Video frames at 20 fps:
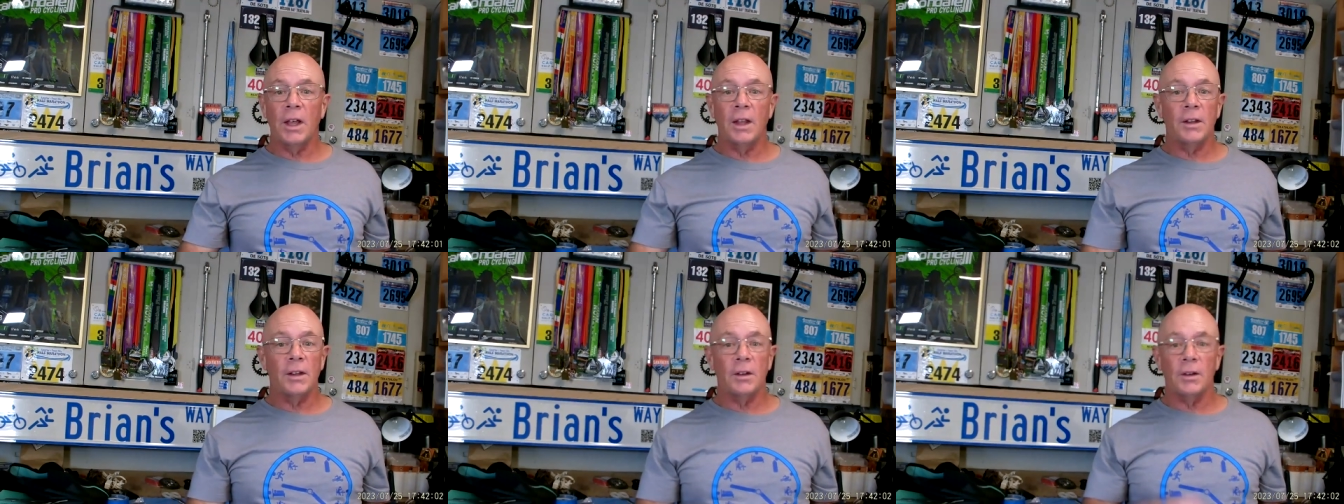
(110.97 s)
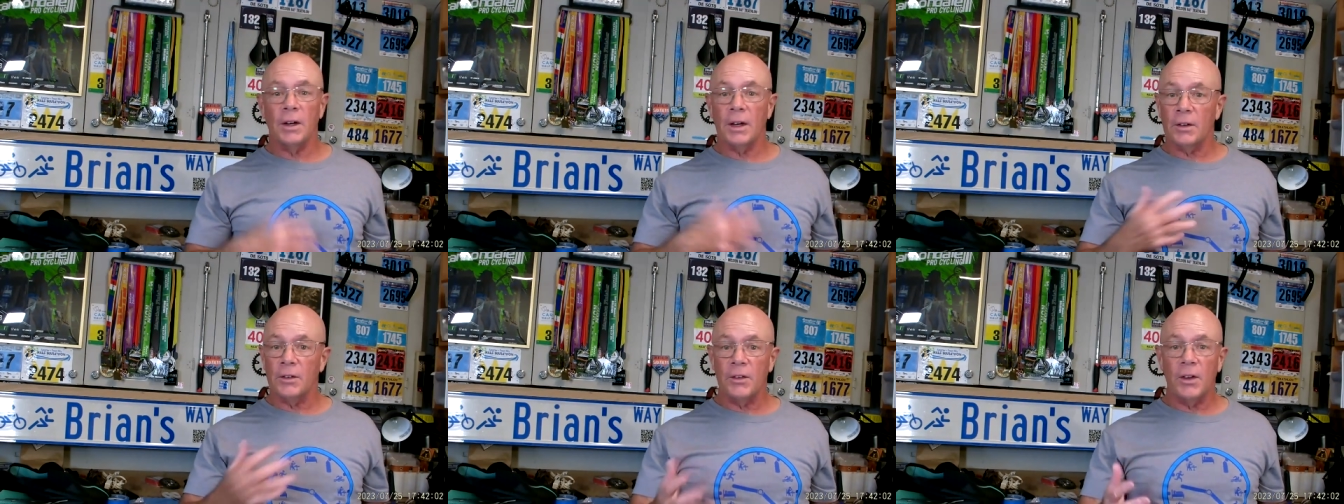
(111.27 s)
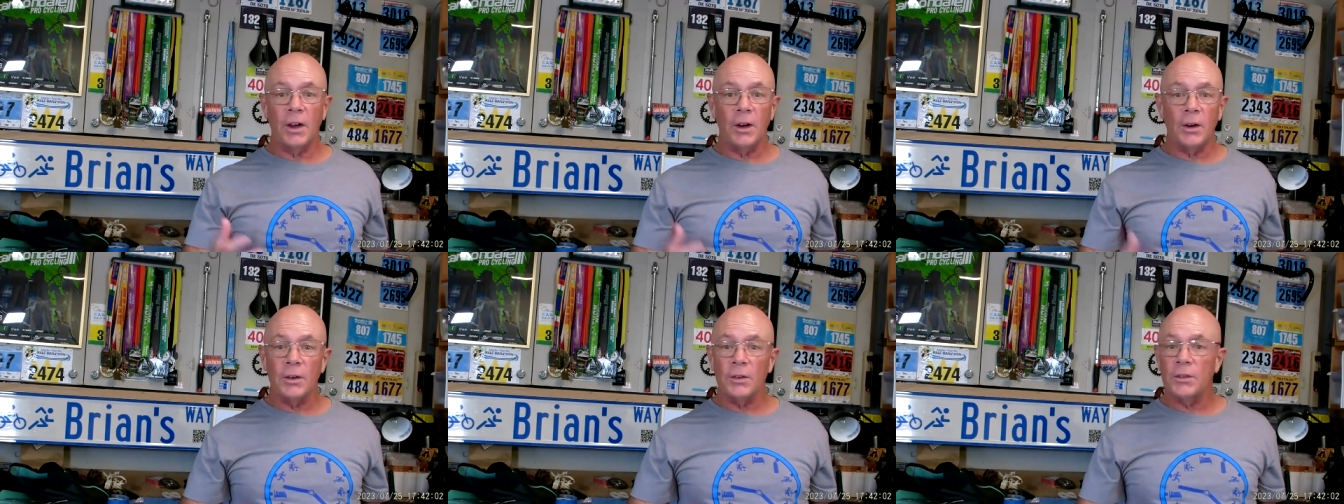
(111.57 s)
and they're
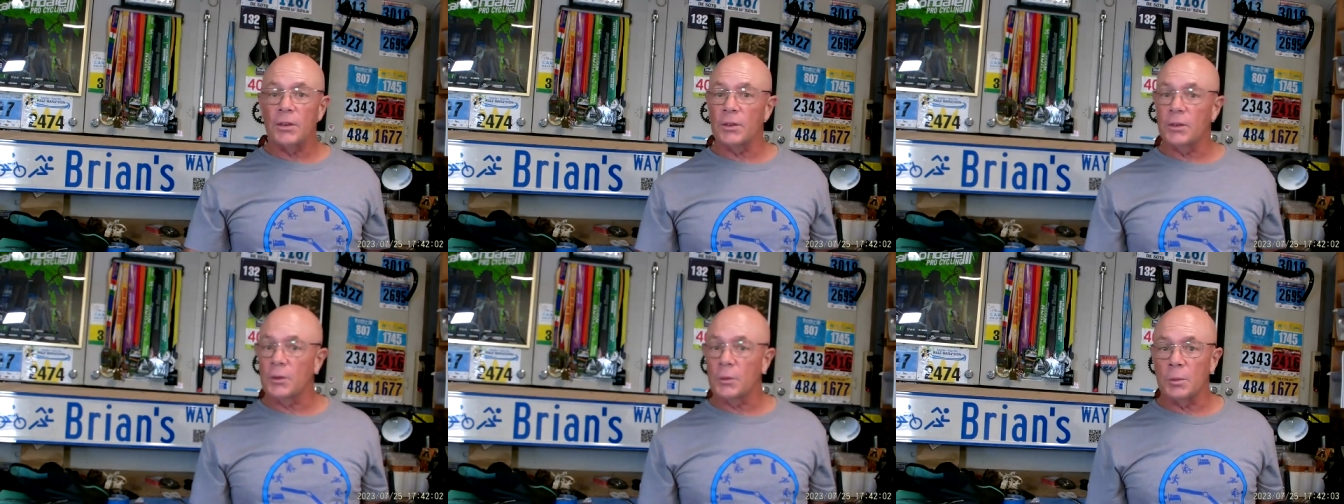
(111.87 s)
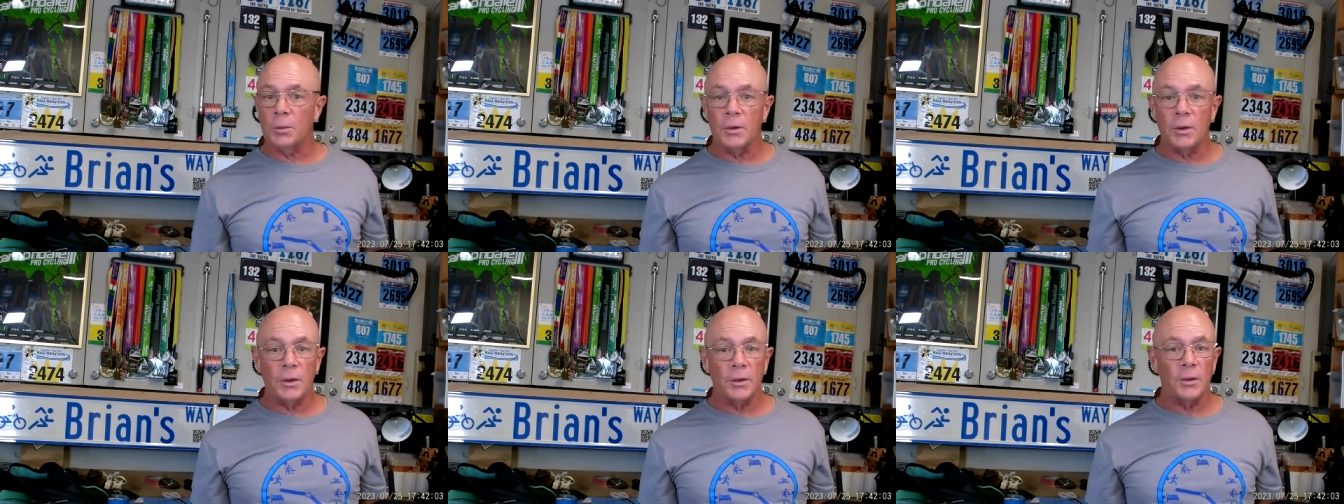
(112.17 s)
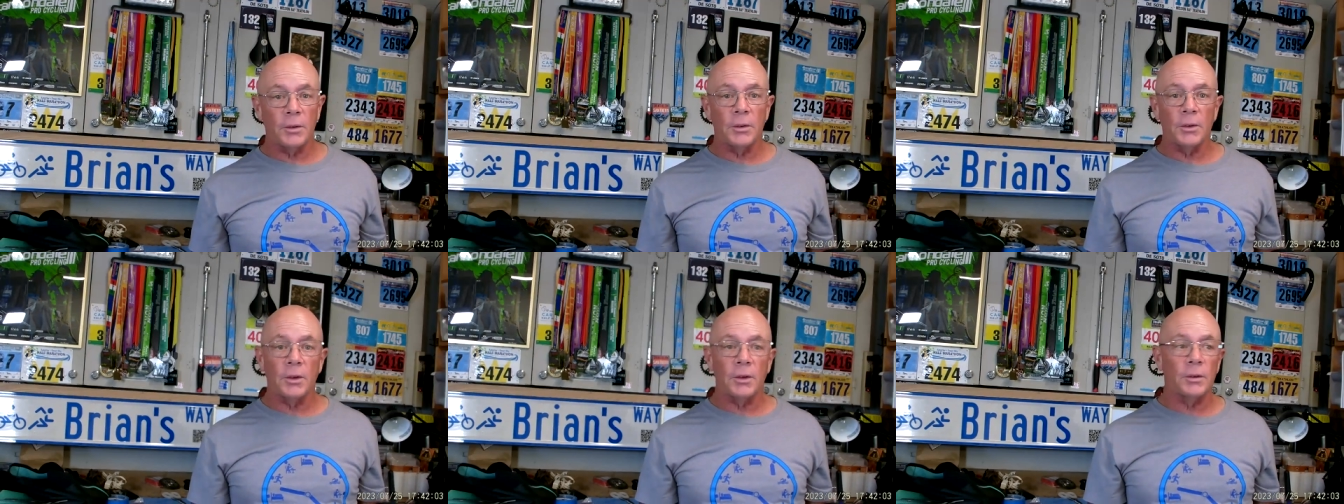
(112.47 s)
Xterras,
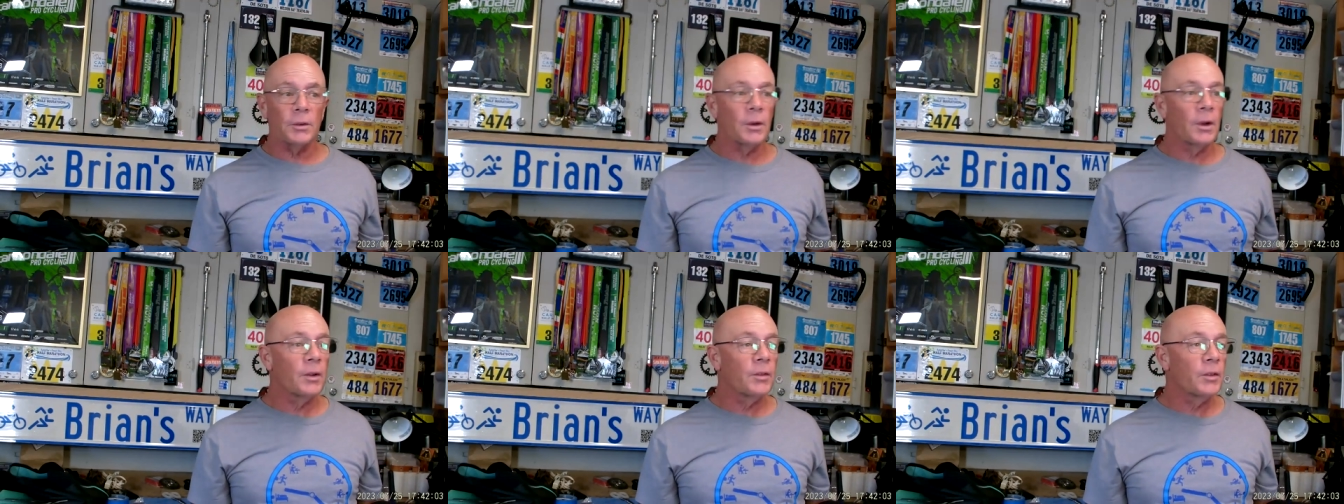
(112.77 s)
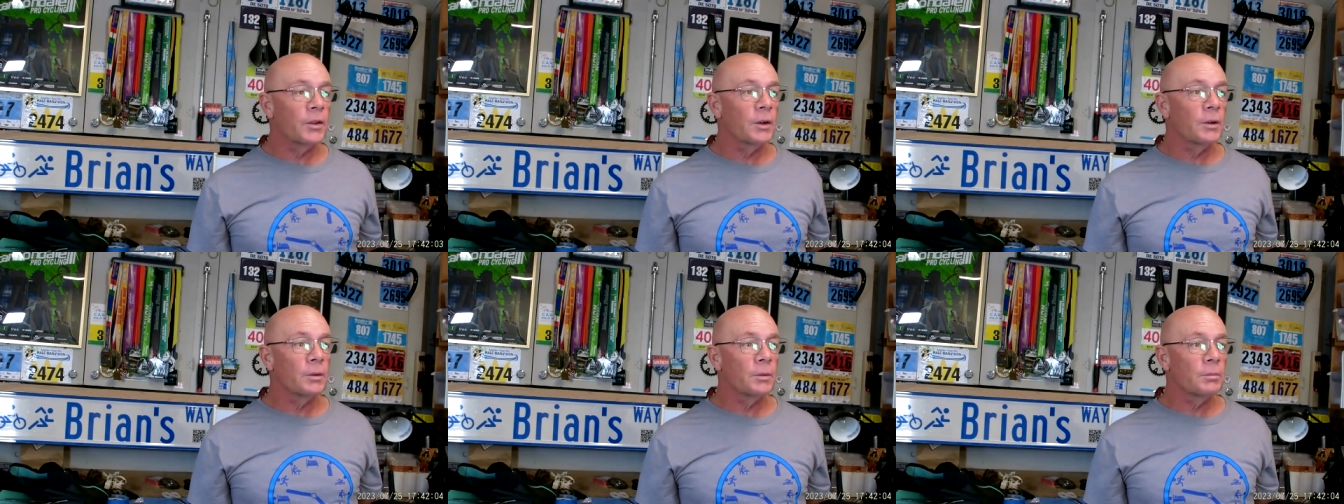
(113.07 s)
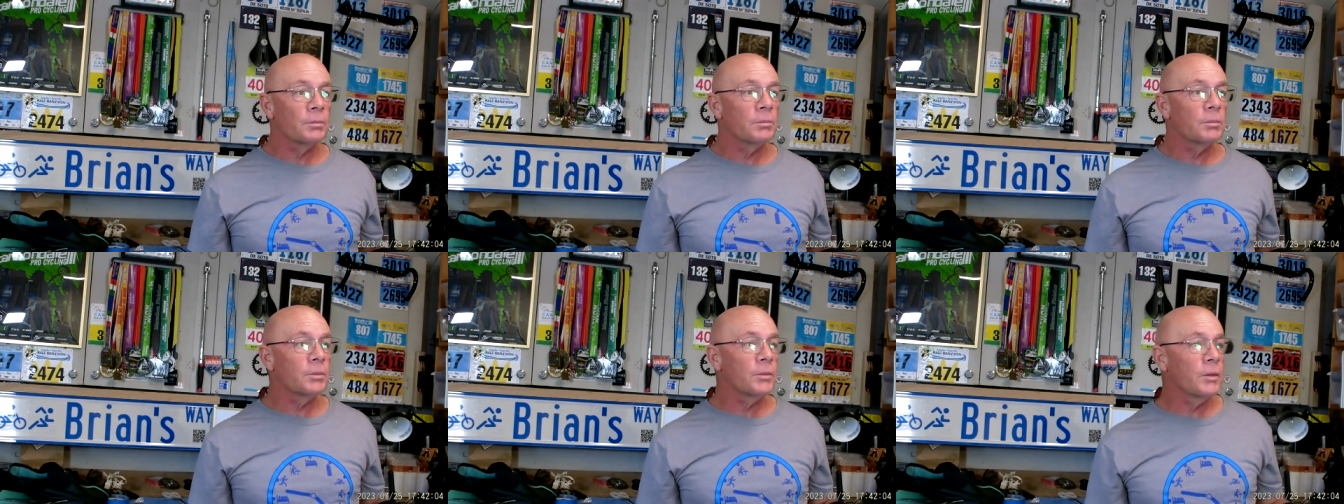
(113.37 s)

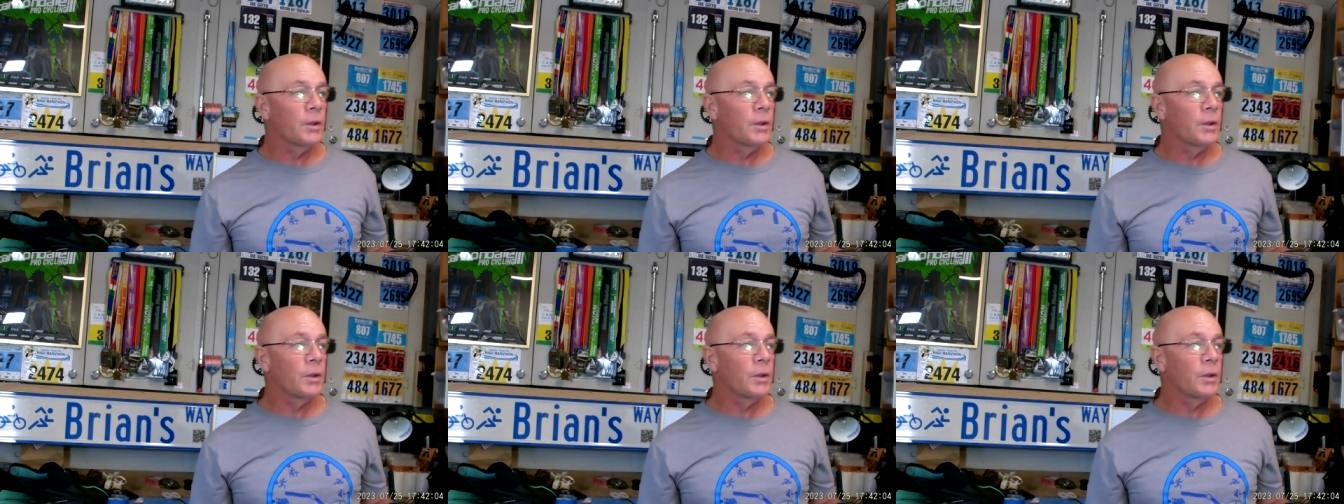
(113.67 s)
they're